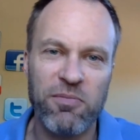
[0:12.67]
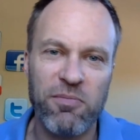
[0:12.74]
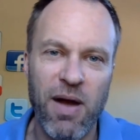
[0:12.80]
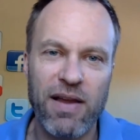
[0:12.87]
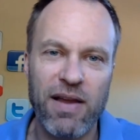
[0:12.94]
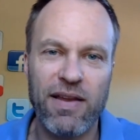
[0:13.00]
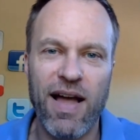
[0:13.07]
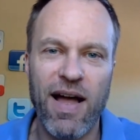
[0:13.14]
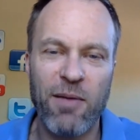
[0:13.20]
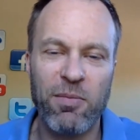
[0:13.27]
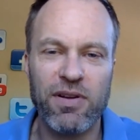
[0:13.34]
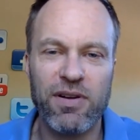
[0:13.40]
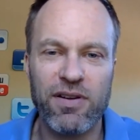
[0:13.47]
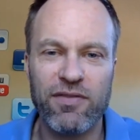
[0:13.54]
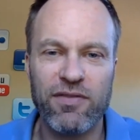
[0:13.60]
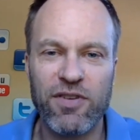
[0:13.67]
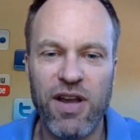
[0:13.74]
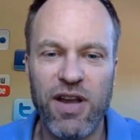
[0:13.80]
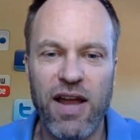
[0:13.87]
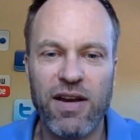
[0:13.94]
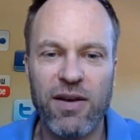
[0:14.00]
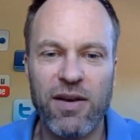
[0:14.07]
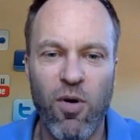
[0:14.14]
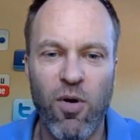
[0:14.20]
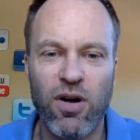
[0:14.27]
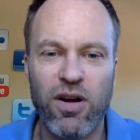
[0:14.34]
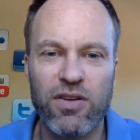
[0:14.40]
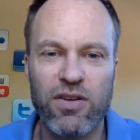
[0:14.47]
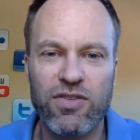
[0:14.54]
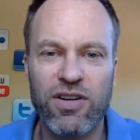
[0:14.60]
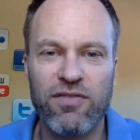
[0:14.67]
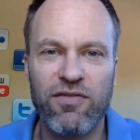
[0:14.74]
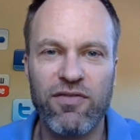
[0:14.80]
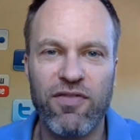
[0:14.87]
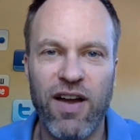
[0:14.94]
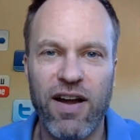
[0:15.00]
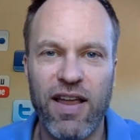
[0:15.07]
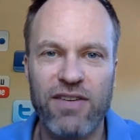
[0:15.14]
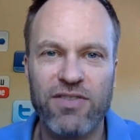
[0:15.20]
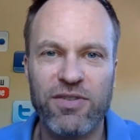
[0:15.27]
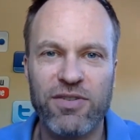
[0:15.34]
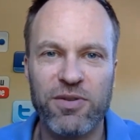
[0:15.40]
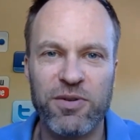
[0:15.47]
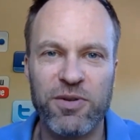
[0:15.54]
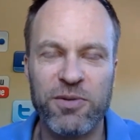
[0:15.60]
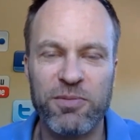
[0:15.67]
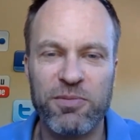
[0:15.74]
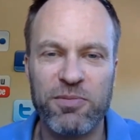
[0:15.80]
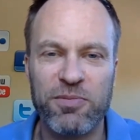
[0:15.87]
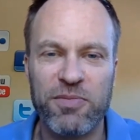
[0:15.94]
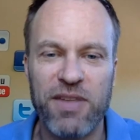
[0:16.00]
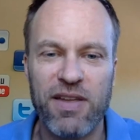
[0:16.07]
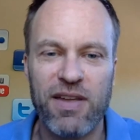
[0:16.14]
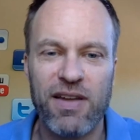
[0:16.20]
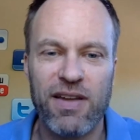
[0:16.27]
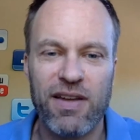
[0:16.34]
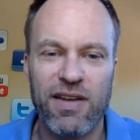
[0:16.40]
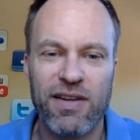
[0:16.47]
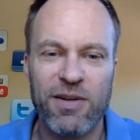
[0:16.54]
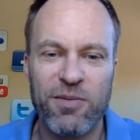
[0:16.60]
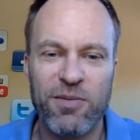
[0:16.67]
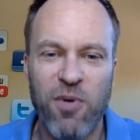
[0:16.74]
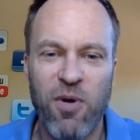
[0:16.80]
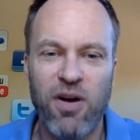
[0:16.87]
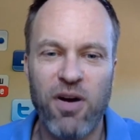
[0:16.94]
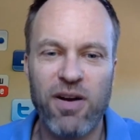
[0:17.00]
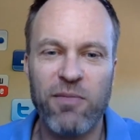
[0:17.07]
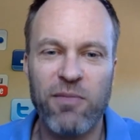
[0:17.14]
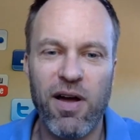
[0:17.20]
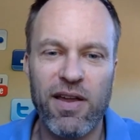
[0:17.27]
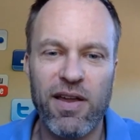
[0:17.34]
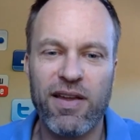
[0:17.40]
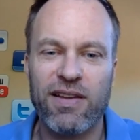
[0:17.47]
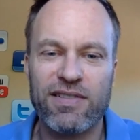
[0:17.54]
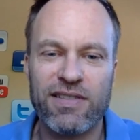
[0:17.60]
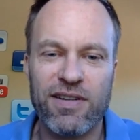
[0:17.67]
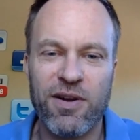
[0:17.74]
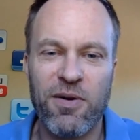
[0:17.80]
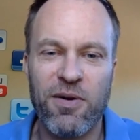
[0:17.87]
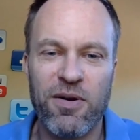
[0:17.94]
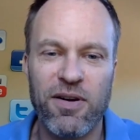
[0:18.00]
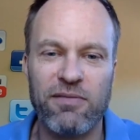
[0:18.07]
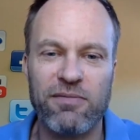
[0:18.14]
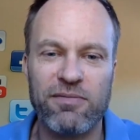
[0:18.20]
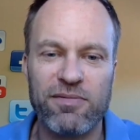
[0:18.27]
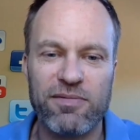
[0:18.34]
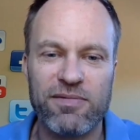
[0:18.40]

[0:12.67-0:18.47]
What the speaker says: Mike Goblet of United Mortgage and Financial Group. Good morning, Mike. How's it going?